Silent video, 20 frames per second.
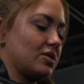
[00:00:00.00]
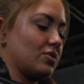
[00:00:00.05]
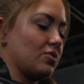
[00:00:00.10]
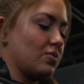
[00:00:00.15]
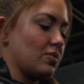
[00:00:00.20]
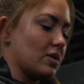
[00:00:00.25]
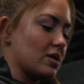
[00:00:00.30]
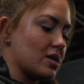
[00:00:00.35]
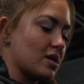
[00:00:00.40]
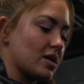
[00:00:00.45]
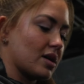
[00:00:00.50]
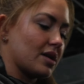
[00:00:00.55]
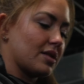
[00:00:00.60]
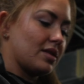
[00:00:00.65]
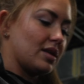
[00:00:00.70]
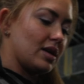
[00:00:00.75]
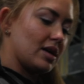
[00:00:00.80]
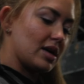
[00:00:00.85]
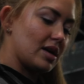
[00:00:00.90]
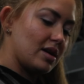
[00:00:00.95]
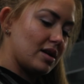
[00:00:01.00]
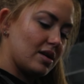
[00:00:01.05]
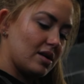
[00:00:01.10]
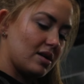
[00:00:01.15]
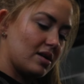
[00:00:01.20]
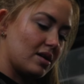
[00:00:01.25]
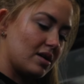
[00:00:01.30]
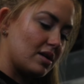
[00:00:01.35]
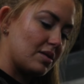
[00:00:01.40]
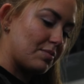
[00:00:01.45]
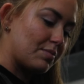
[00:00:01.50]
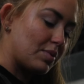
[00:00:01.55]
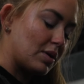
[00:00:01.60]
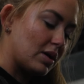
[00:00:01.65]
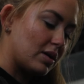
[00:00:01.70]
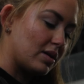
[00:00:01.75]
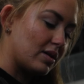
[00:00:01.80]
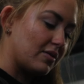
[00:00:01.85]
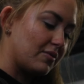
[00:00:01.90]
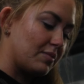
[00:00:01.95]
to work the inner
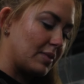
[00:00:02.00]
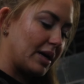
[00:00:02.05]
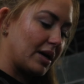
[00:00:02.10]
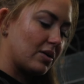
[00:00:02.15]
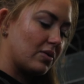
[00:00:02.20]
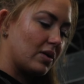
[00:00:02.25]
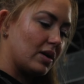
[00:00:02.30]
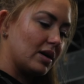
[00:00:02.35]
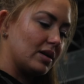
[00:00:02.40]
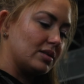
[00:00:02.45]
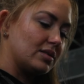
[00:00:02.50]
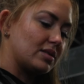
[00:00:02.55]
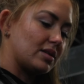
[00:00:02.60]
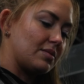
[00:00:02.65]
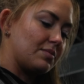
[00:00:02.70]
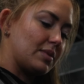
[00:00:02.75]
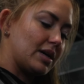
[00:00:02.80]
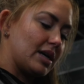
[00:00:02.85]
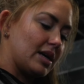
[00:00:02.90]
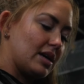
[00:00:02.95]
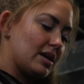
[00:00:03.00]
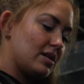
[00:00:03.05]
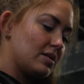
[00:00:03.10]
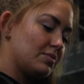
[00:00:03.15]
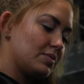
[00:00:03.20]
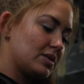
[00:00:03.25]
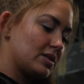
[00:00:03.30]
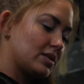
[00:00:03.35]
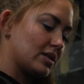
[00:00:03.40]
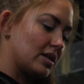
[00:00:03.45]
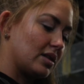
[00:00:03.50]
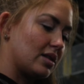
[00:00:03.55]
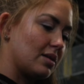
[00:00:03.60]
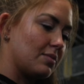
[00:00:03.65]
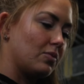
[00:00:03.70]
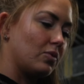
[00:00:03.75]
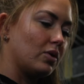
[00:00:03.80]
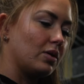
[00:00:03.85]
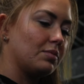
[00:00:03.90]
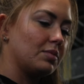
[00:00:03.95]
part of my quads and my hips, get
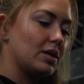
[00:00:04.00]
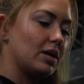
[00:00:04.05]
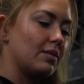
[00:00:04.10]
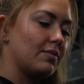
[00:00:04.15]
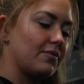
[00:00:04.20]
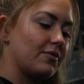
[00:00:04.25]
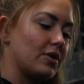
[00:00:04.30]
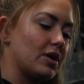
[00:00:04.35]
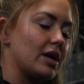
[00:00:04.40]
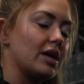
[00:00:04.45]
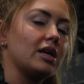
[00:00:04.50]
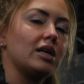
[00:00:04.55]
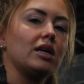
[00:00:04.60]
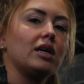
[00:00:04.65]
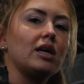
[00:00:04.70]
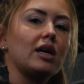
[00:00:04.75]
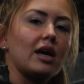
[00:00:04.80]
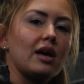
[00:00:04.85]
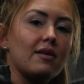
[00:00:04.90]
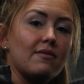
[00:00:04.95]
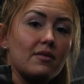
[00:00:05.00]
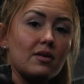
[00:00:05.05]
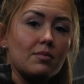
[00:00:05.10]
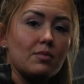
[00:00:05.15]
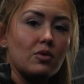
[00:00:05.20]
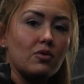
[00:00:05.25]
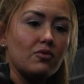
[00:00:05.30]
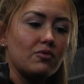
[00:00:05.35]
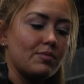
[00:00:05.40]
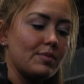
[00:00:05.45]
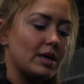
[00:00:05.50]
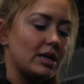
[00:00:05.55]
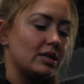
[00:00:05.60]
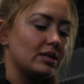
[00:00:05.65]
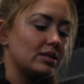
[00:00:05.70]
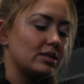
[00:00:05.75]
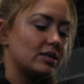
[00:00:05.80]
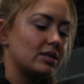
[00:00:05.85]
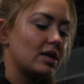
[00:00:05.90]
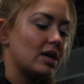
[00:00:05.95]
them warmed up for any heavy
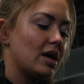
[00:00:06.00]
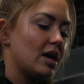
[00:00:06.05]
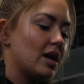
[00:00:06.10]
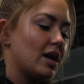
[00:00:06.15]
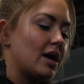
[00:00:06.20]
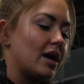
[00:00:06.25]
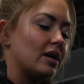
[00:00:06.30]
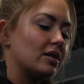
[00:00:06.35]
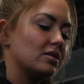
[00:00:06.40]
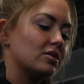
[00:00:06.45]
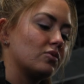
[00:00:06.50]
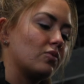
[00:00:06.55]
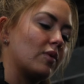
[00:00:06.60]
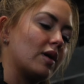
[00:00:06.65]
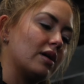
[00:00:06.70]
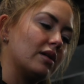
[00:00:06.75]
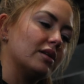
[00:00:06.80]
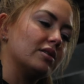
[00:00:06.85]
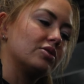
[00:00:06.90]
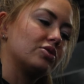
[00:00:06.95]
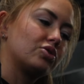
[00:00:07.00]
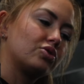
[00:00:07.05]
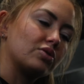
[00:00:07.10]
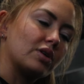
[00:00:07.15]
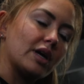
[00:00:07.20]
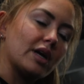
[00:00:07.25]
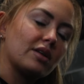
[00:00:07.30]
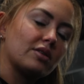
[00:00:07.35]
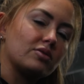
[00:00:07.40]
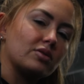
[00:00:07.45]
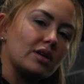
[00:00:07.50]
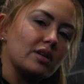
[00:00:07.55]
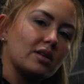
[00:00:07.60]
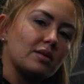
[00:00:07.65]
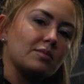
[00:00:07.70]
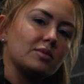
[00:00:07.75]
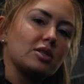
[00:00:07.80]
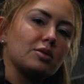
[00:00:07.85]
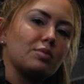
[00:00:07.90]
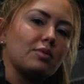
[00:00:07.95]
movements, as well as strength train
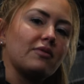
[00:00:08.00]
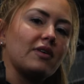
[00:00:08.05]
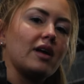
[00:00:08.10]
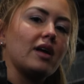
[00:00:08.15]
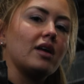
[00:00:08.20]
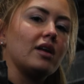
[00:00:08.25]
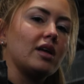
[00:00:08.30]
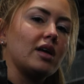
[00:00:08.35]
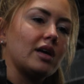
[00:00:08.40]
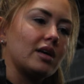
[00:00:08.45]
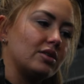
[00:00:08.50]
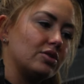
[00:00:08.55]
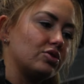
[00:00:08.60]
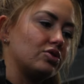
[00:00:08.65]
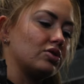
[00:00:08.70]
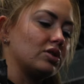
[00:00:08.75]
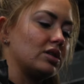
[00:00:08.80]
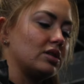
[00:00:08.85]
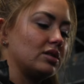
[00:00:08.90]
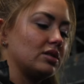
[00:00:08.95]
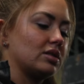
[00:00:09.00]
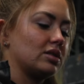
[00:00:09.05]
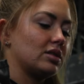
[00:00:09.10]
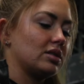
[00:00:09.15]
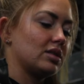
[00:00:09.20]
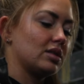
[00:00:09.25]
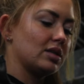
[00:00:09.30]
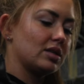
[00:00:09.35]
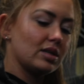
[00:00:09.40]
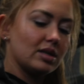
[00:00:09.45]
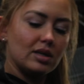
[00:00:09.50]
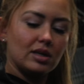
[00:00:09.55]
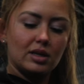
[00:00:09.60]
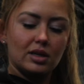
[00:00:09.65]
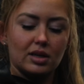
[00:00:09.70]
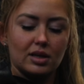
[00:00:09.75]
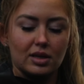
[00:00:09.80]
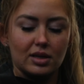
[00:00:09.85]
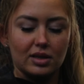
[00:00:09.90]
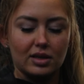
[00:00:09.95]
them to prevent any injuries.
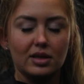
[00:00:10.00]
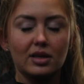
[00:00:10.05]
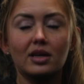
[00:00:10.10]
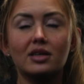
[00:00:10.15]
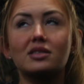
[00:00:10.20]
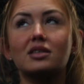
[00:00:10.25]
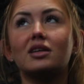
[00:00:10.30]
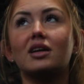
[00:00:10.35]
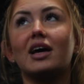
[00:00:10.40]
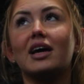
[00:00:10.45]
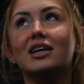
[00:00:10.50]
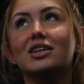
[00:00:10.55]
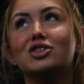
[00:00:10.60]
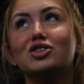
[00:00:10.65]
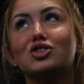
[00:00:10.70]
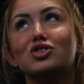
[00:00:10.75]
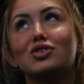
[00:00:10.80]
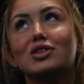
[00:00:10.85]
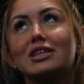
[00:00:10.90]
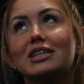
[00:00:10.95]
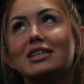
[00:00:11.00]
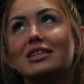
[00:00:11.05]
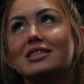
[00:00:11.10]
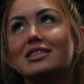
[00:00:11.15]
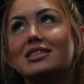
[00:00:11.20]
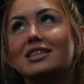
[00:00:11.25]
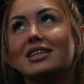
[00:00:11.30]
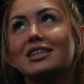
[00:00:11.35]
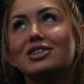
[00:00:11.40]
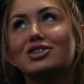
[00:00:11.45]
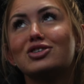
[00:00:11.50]
I said injuries.